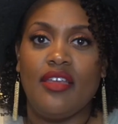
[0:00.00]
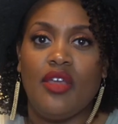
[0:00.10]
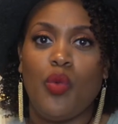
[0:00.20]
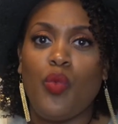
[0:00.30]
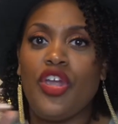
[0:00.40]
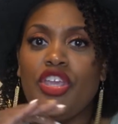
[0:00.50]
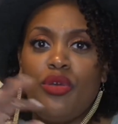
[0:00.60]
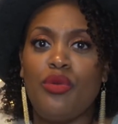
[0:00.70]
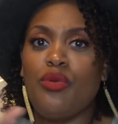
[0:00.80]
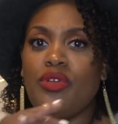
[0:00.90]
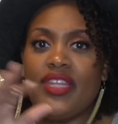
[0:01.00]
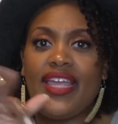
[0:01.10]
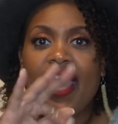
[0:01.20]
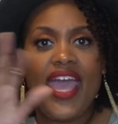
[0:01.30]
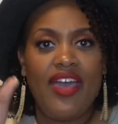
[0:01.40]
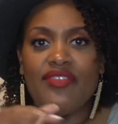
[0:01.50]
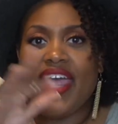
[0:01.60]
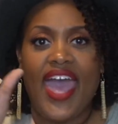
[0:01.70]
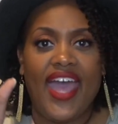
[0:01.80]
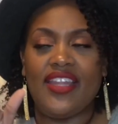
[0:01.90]
where they have
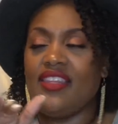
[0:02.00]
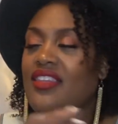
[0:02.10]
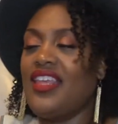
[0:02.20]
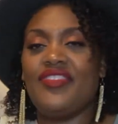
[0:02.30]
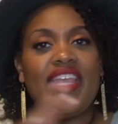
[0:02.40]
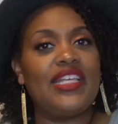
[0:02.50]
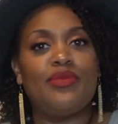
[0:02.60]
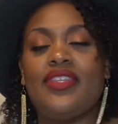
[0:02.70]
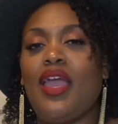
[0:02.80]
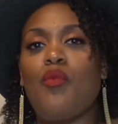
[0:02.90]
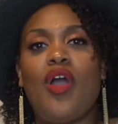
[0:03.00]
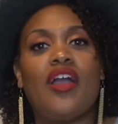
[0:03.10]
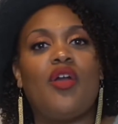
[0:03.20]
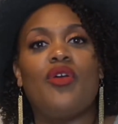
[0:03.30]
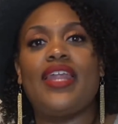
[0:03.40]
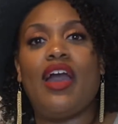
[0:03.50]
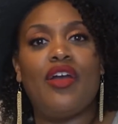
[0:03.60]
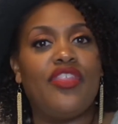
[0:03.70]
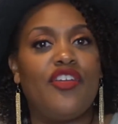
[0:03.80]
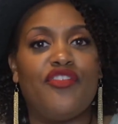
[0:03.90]
that. If that's they want going
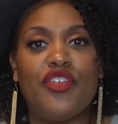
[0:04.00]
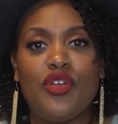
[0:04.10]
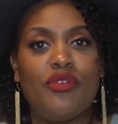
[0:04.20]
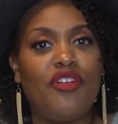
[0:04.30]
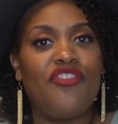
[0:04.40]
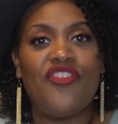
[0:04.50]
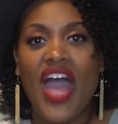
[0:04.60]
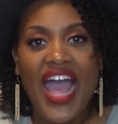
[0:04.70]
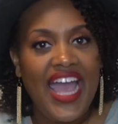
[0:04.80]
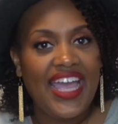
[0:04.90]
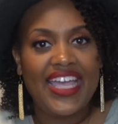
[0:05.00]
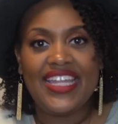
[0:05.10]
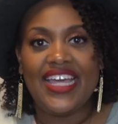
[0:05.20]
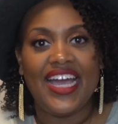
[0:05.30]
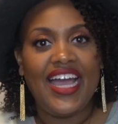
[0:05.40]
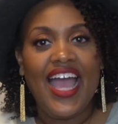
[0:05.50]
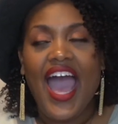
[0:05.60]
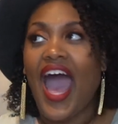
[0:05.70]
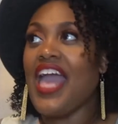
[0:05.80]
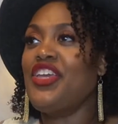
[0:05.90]
out in their funeral, fine. You know
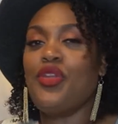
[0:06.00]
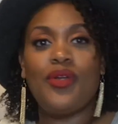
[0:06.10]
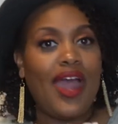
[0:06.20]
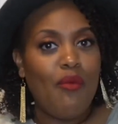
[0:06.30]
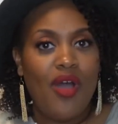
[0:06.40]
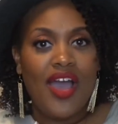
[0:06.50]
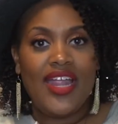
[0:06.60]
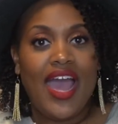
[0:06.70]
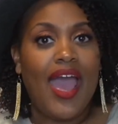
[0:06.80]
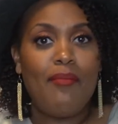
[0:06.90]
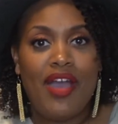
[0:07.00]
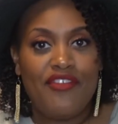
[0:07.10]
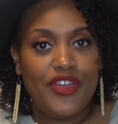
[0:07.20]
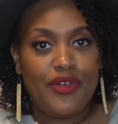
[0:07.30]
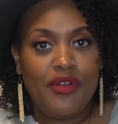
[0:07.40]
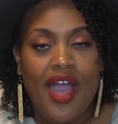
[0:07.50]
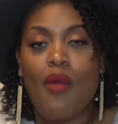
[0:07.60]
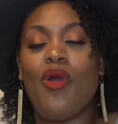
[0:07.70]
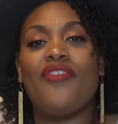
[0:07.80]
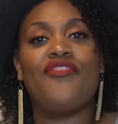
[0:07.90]
what I want at my funeral?
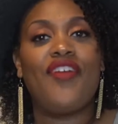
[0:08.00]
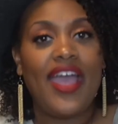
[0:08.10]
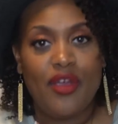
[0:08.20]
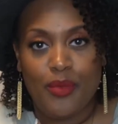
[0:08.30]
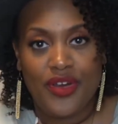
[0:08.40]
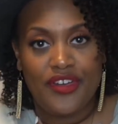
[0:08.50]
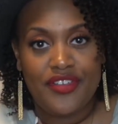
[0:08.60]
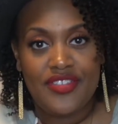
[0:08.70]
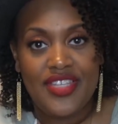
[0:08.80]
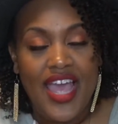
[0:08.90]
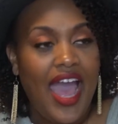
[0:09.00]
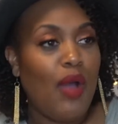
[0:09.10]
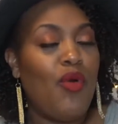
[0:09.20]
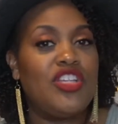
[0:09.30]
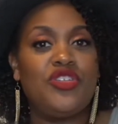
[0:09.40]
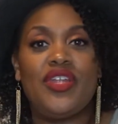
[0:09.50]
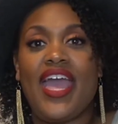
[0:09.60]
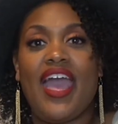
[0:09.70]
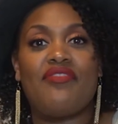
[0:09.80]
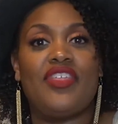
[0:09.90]
I want fireworks. I want you to
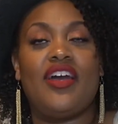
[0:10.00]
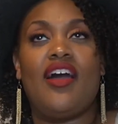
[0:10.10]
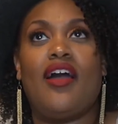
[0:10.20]
have that